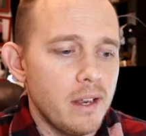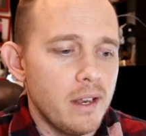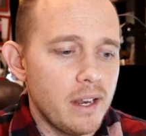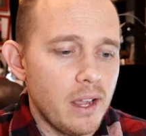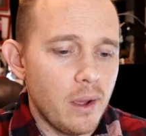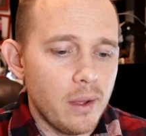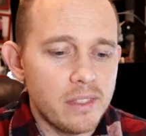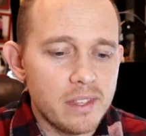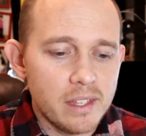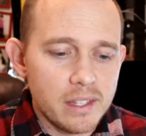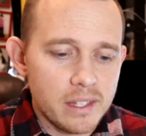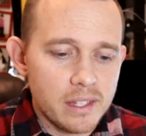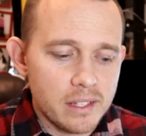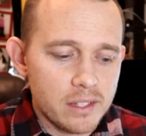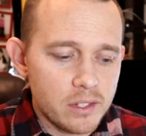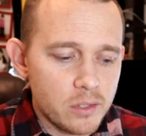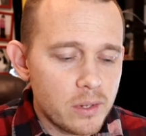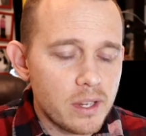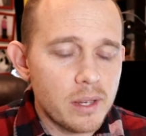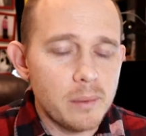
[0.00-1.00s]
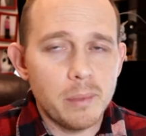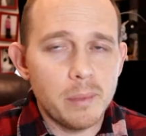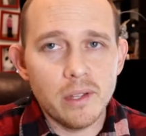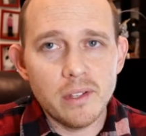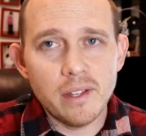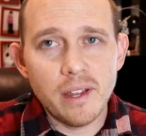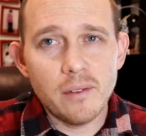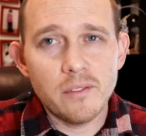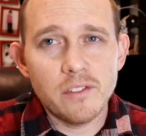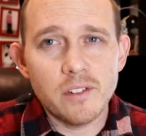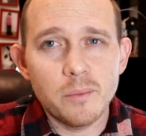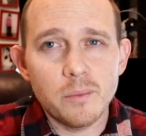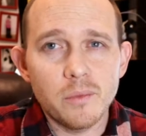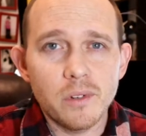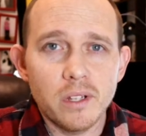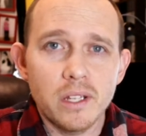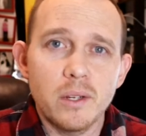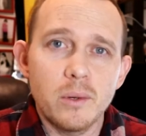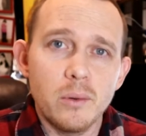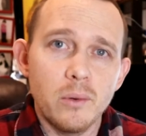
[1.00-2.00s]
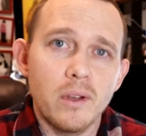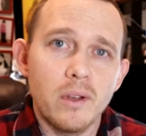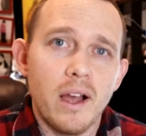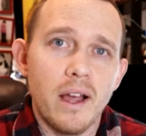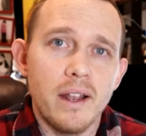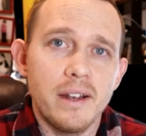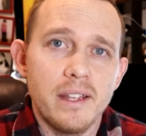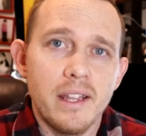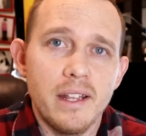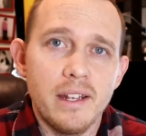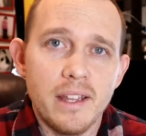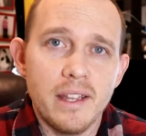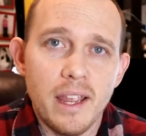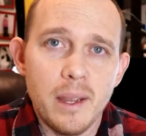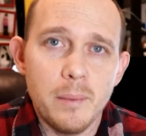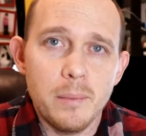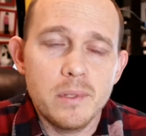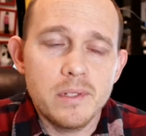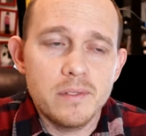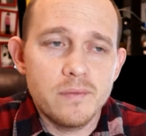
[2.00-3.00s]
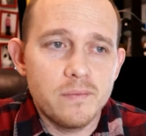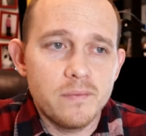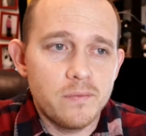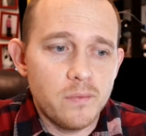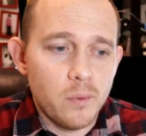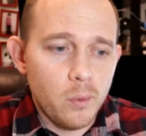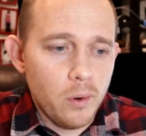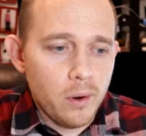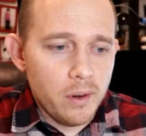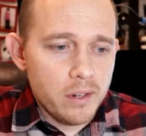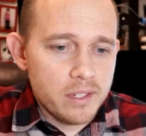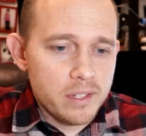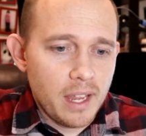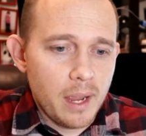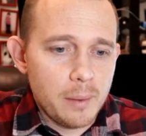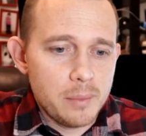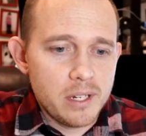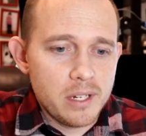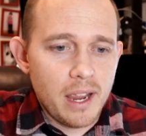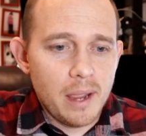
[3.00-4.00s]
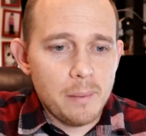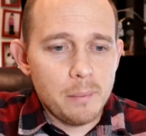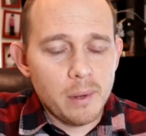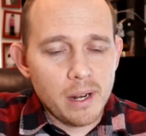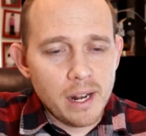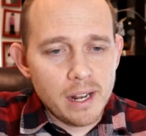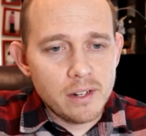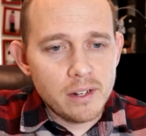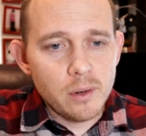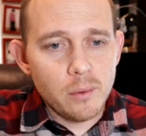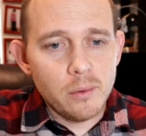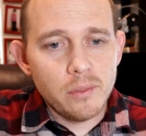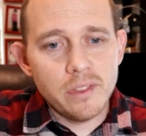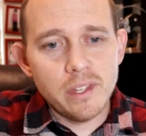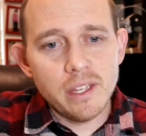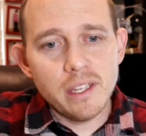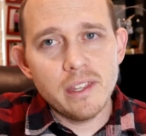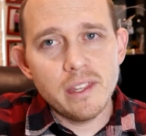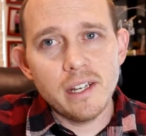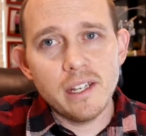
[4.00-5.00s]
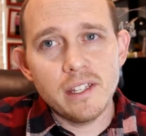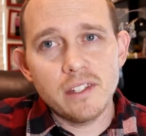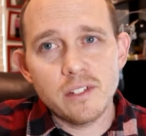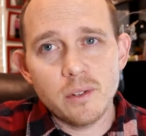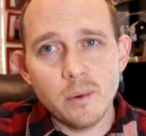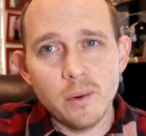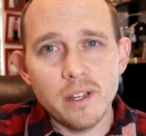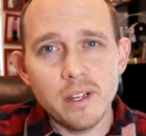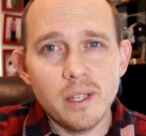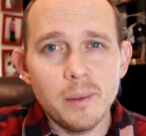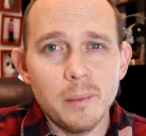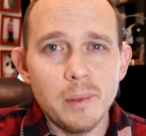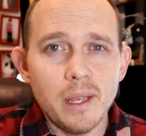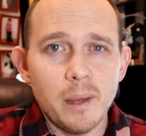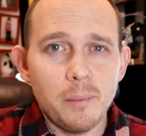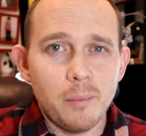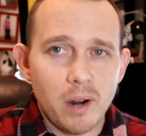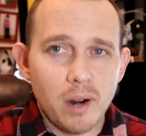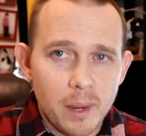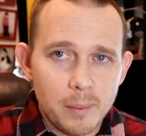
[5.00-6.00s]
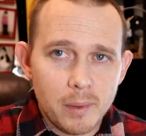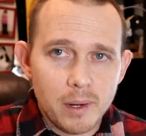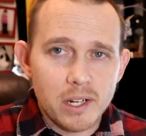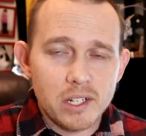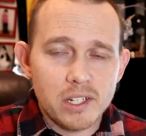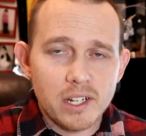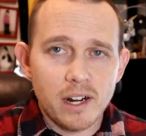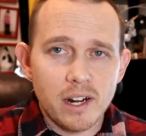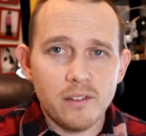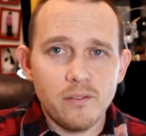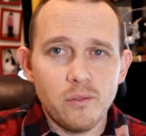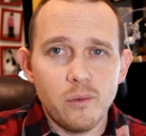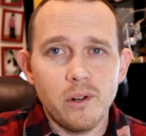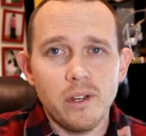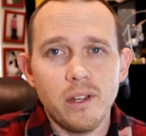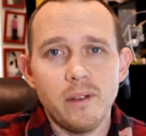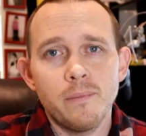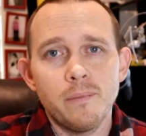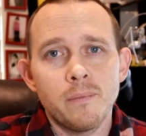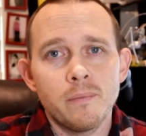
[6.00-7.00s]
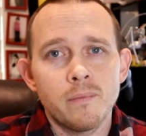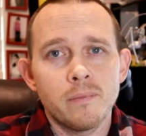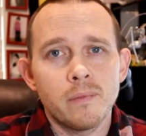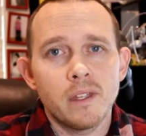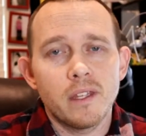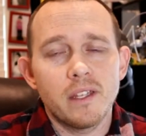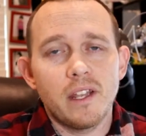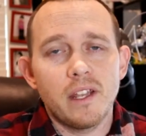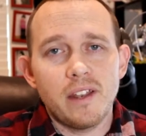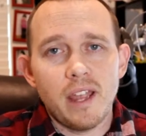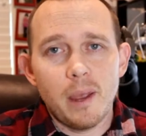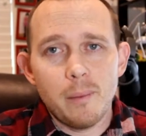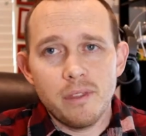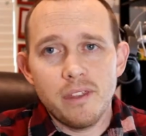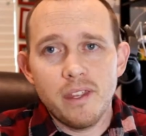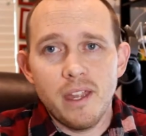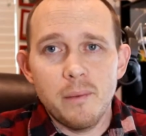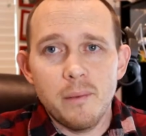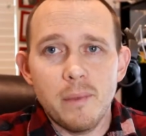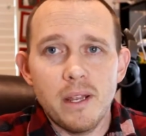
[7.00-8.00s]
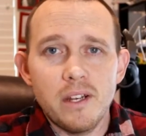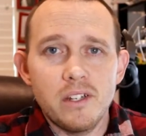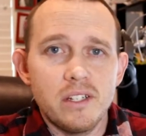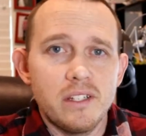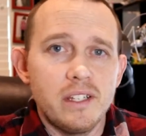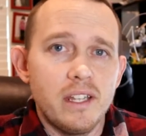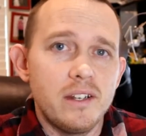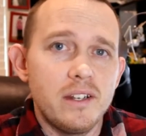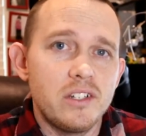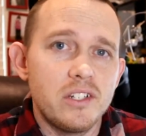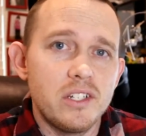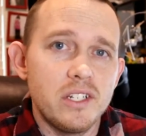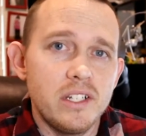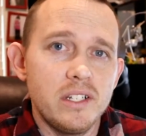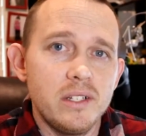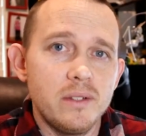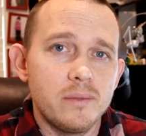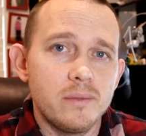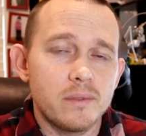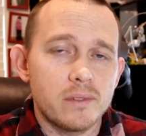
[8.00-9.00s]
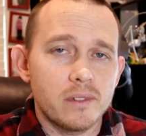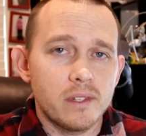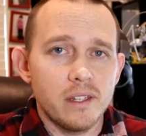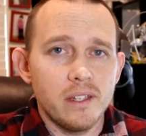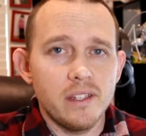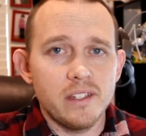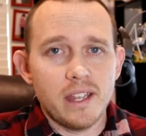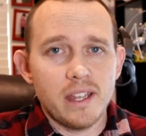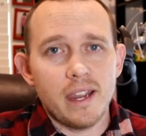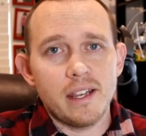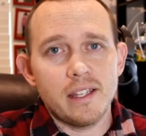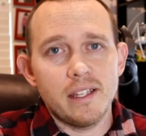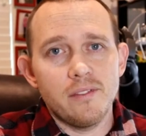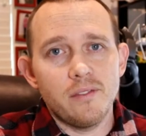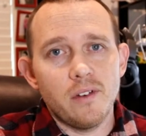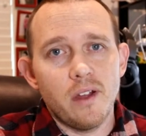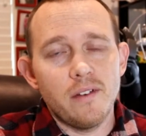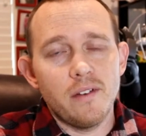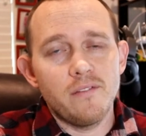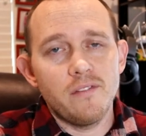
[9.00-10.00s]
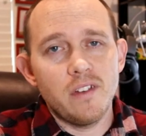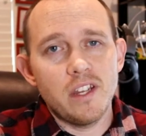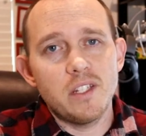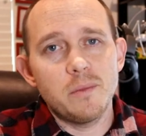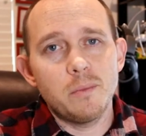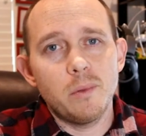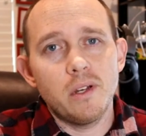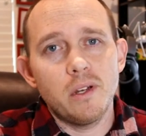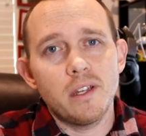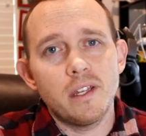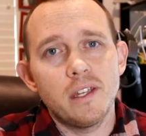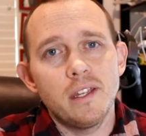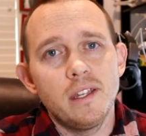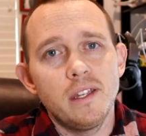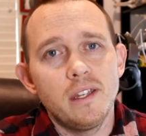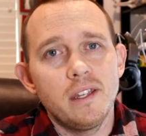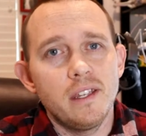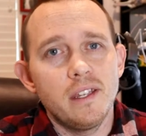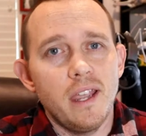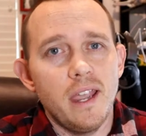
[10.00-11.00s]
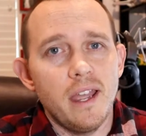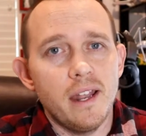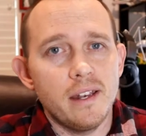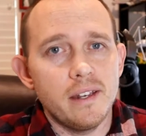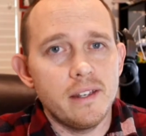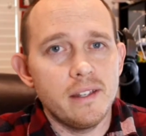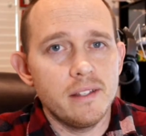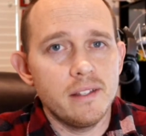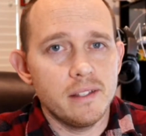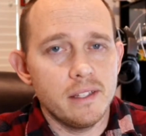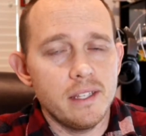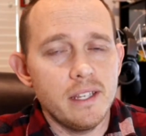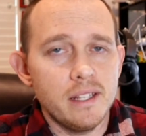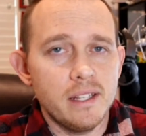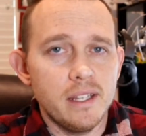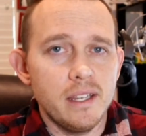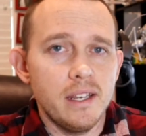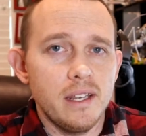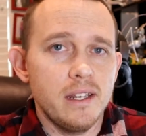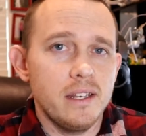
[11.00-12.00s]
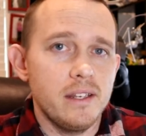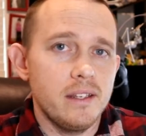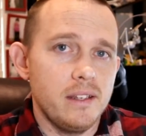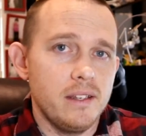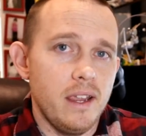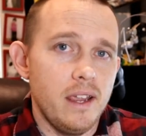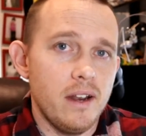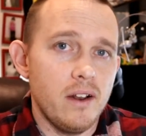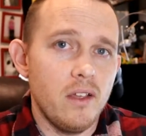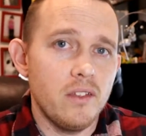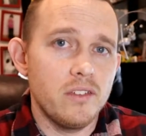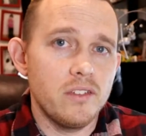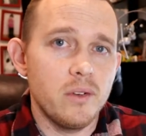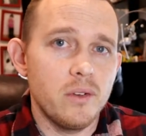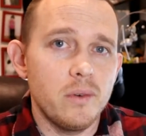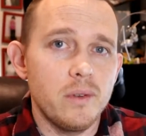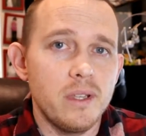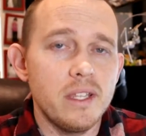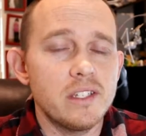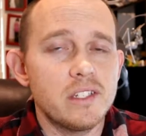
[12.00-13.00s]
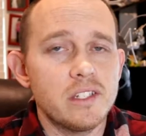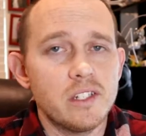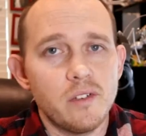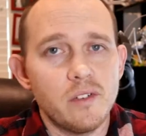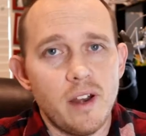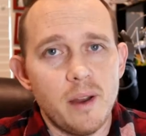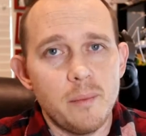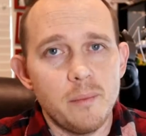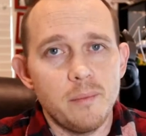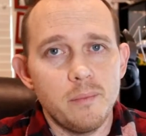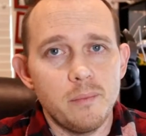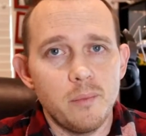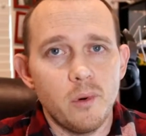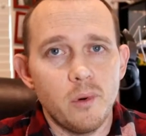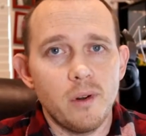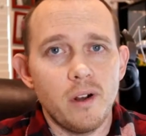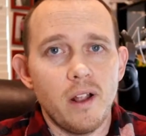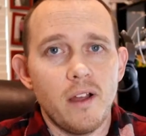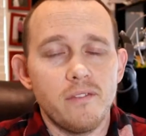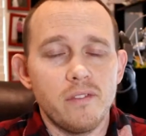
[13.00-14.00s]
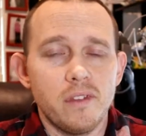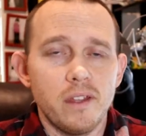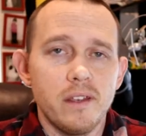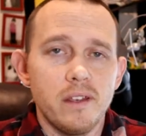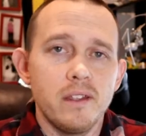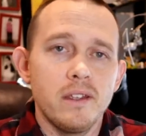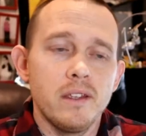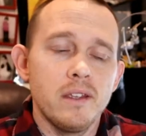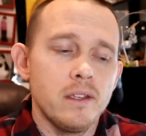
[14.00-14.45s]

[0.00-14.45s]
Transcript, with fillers: Now, I think that you can build out some really cool content types for Snapchat, but I don't think that it's going to be a primary channel for you. Now, Tabitha had mentioned that she is active on Facebook and LinkedIn and also Instagram more often.